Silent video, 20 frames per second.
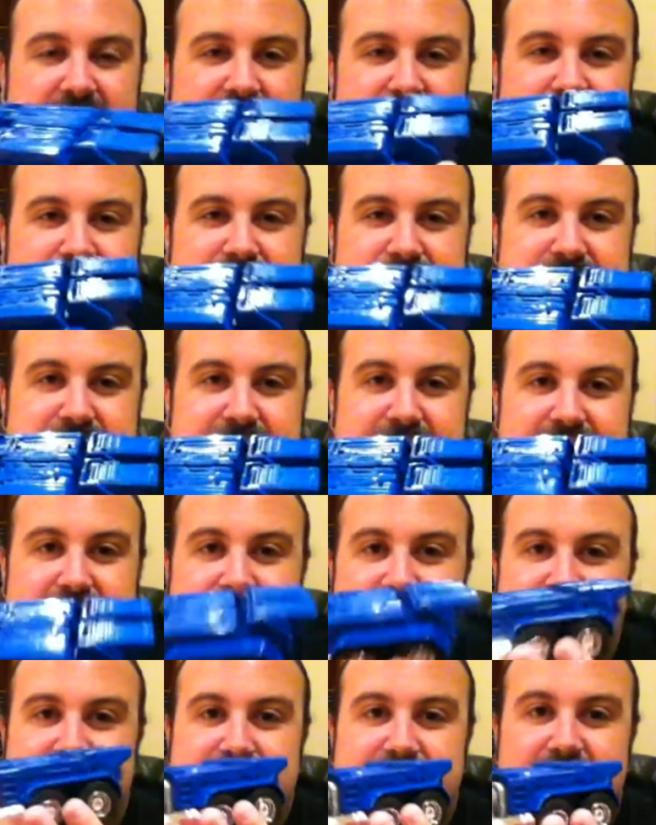Obviously,
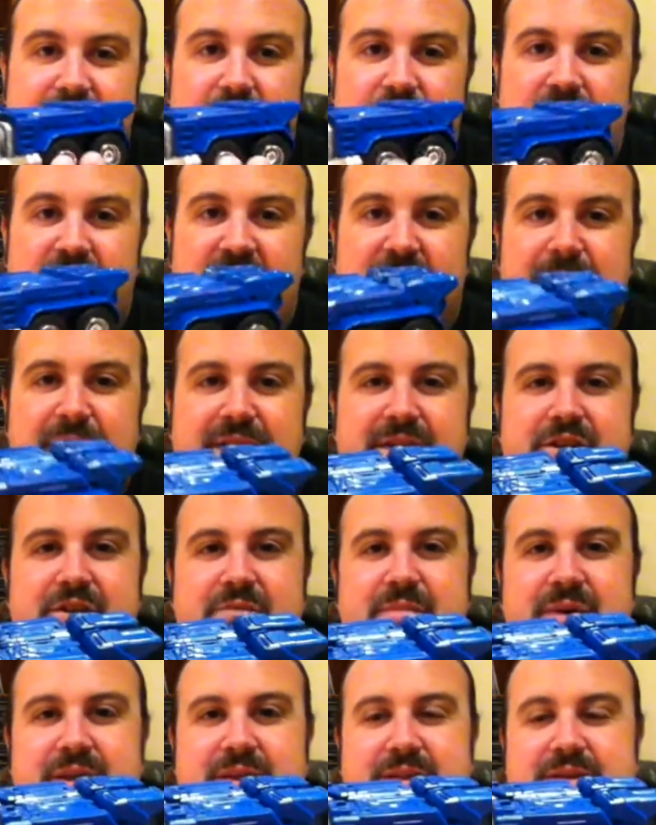I'm recommending you
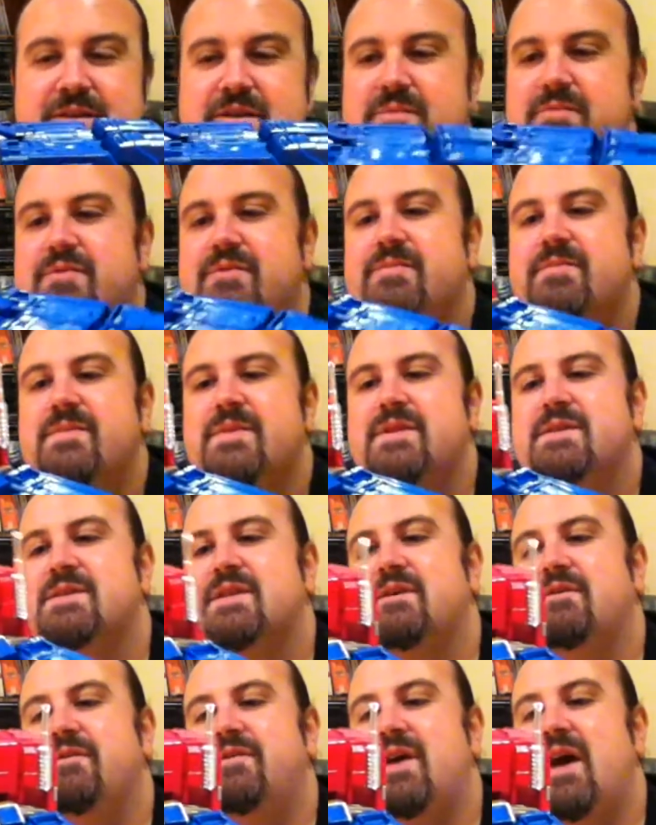pick this up. So
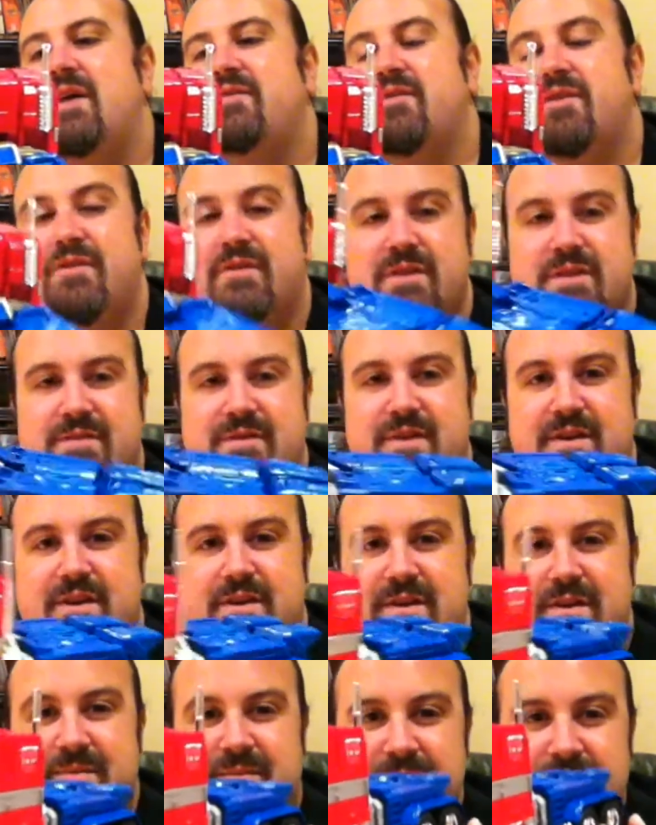if you haven't got this figure,